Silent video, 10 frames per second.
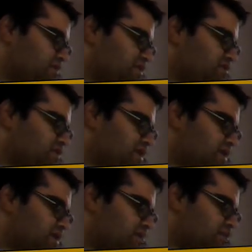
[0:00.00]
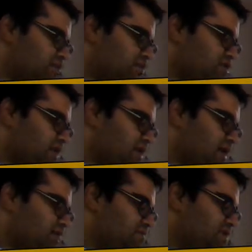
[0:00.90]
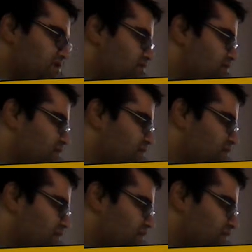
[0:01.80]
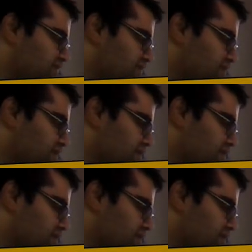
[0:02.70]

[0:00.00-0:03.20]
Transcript: Biuskaile's book and Mr. Riordan's.